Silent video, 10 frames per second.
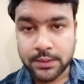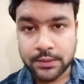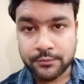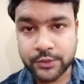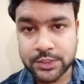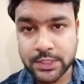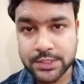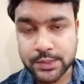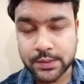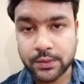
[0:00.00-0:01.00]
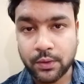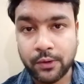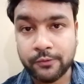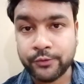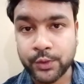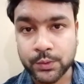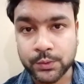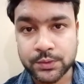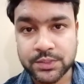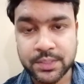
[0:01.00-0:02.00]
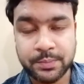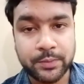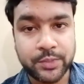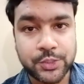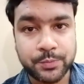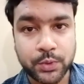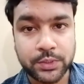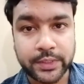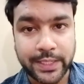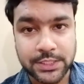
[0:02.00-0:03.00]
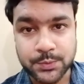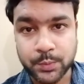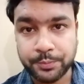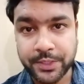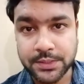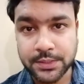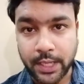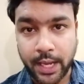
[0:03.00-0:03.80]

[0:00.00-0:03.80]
the first lesson of your supplementary book, that is Moment,